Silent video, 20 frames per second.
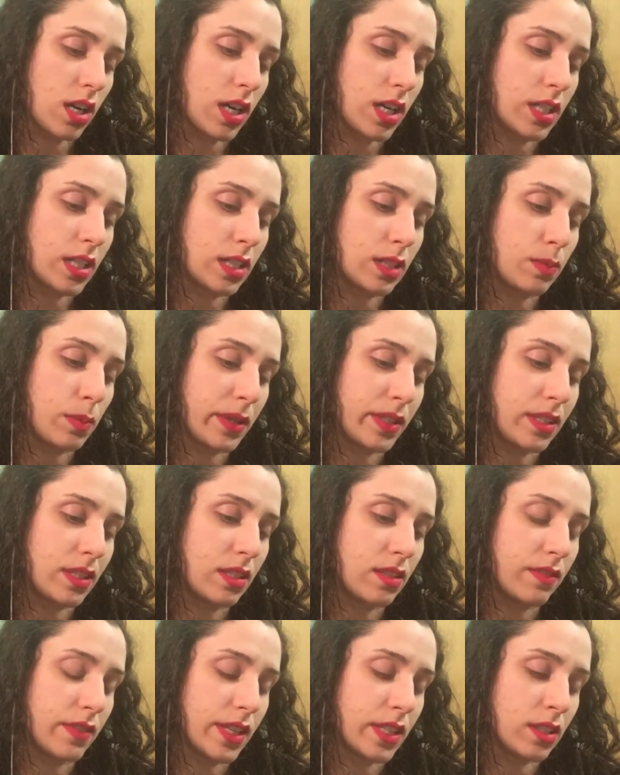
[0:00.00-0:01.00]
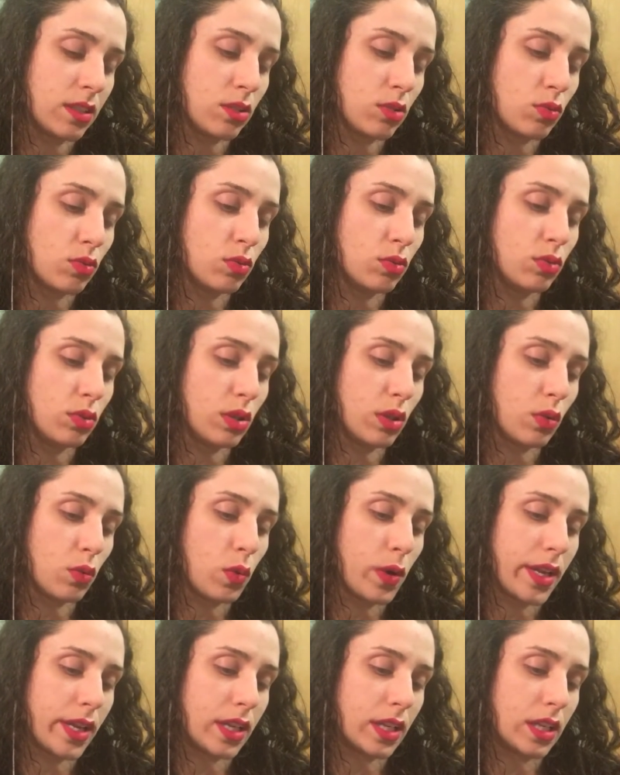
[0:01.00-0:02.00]
unexpected events, rude
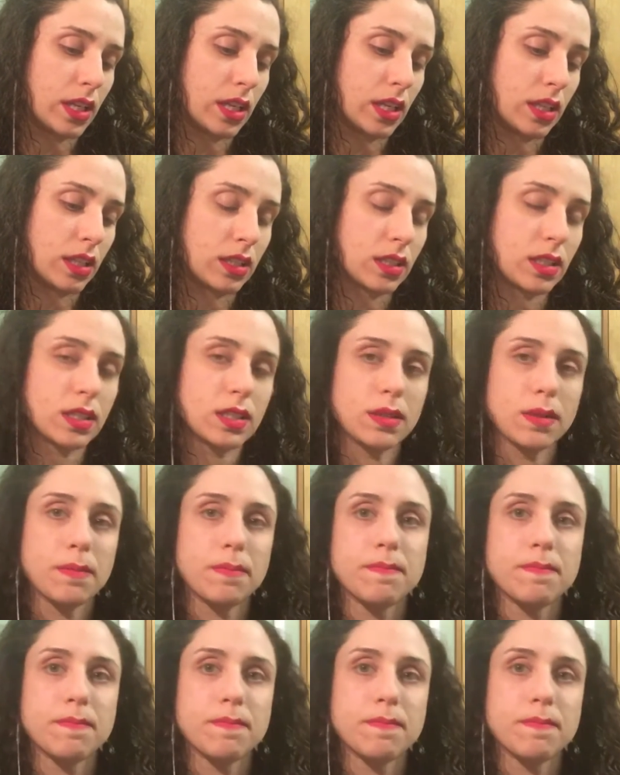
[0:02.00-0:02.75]
awakenings.